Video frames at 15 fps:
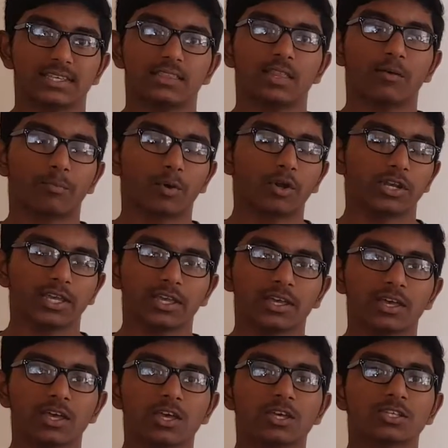in the body.
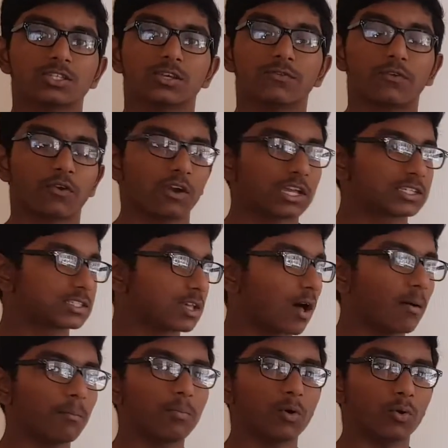So for
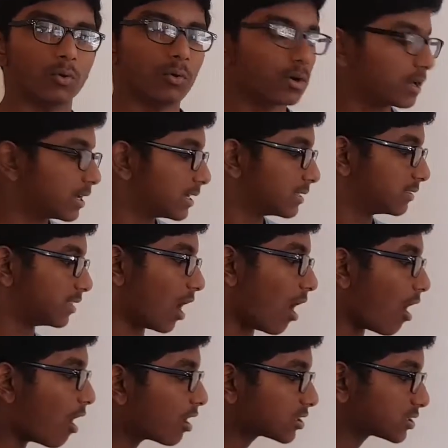example, the
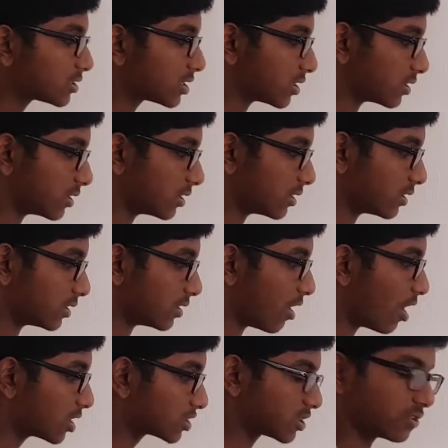
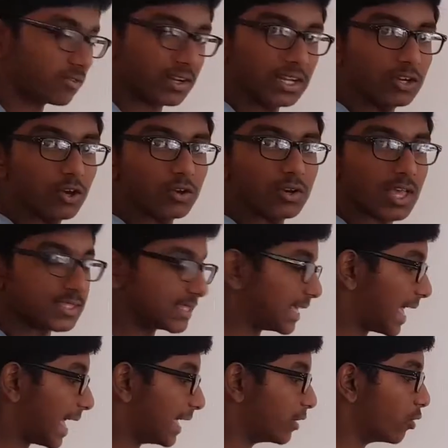artery known as
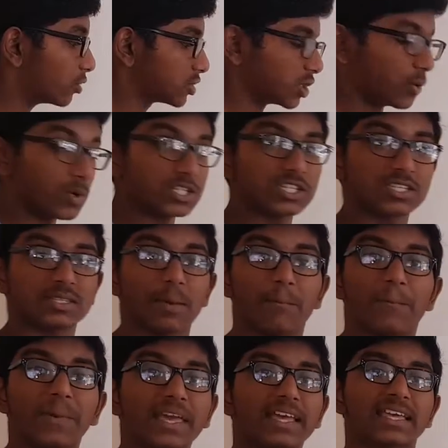the aorta, which is the
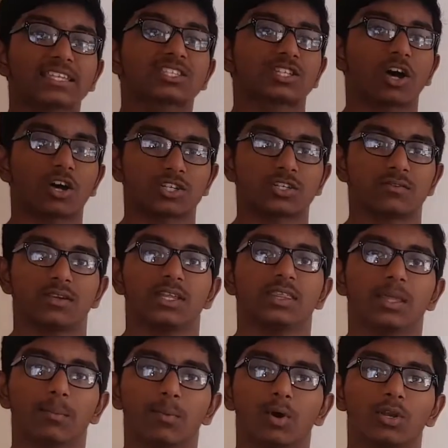biggest artery in
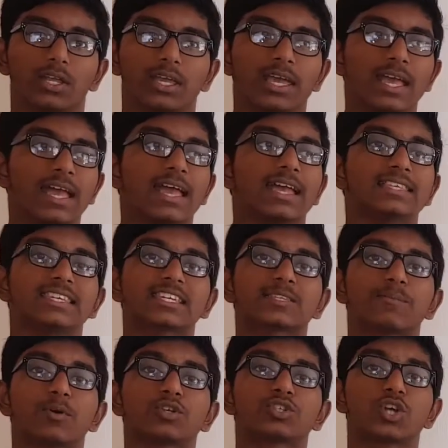the body, is
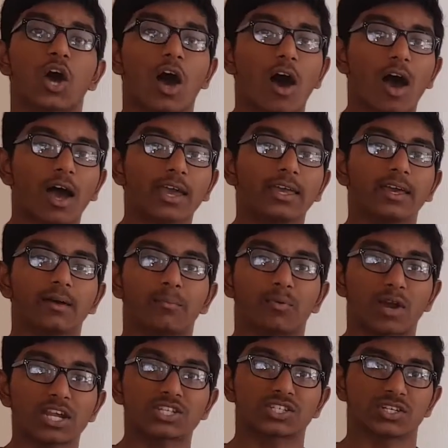exposed to higher
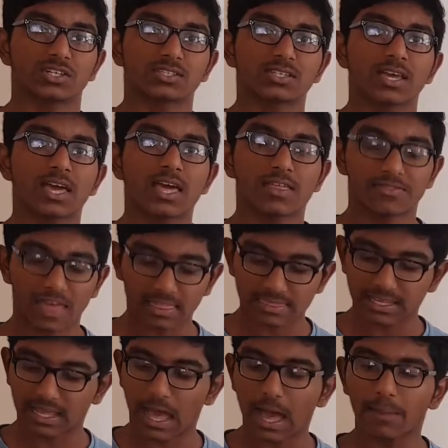pressures than
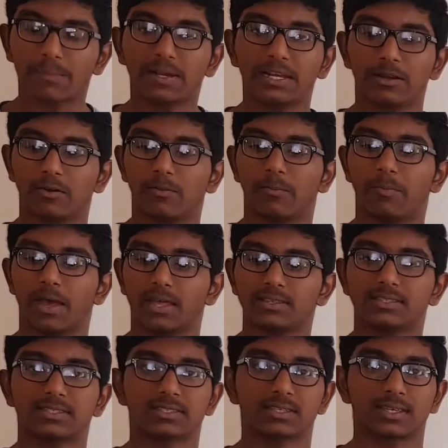the capillary
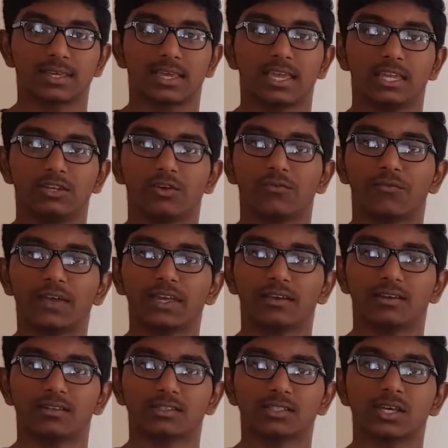beds in your
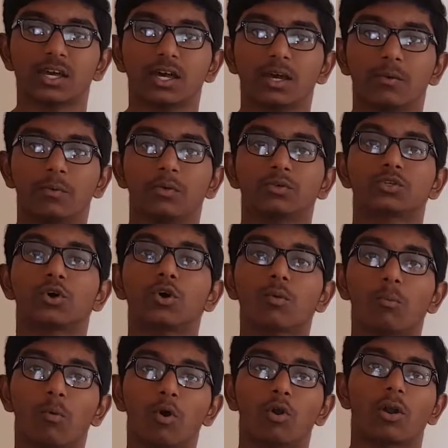fingers. We will talk
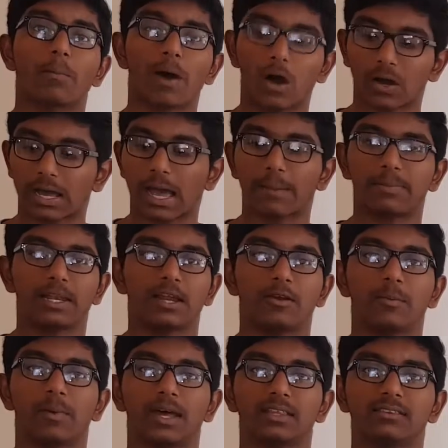more about capillary
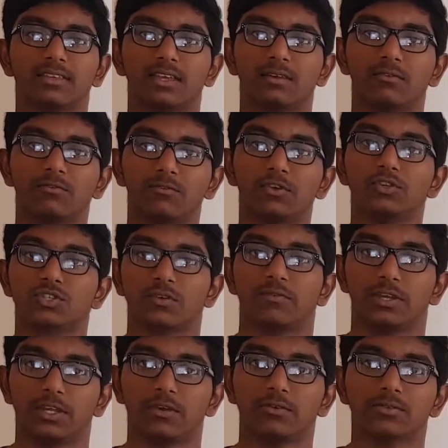beds in future
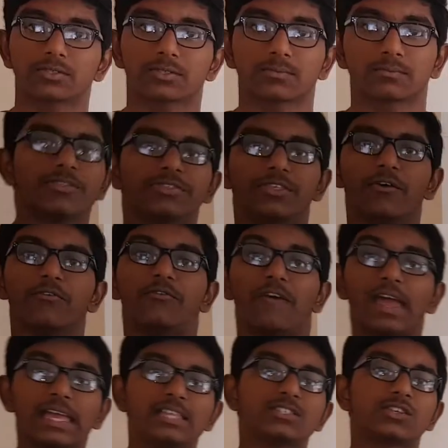videos. The
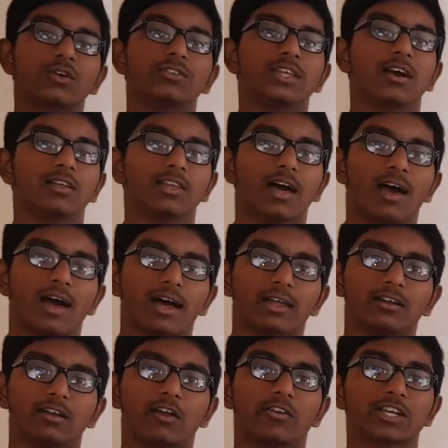veins, on the other
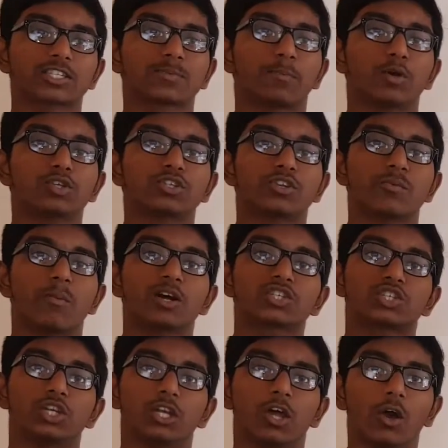hand, are exposed to
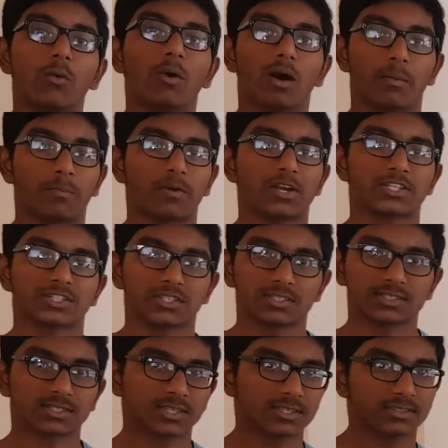much lower
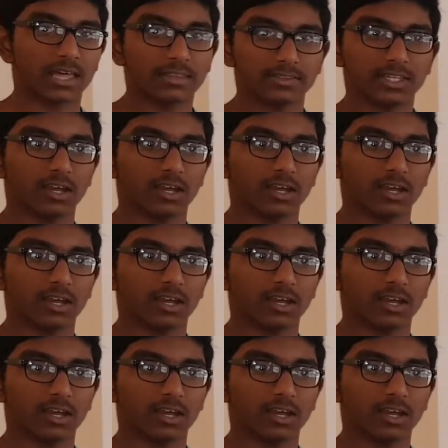pressures than the